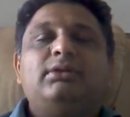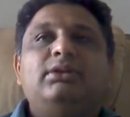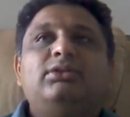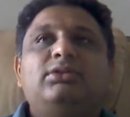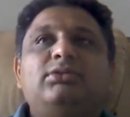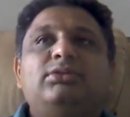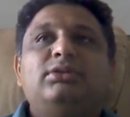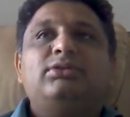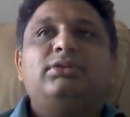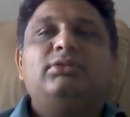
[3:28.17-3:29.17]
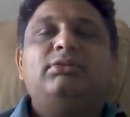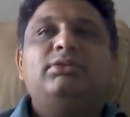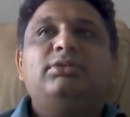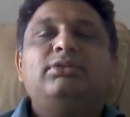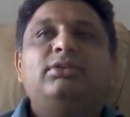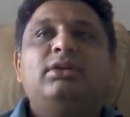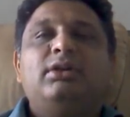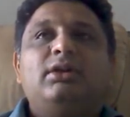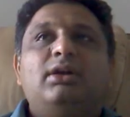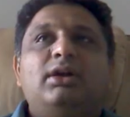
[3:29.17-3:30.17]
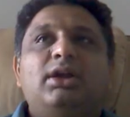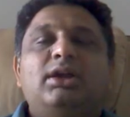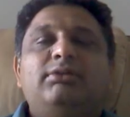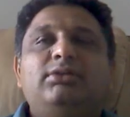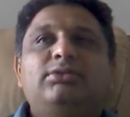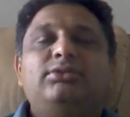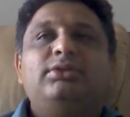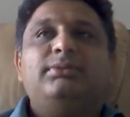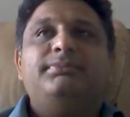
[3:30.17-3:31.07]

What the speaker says: keys using a sequences, I have used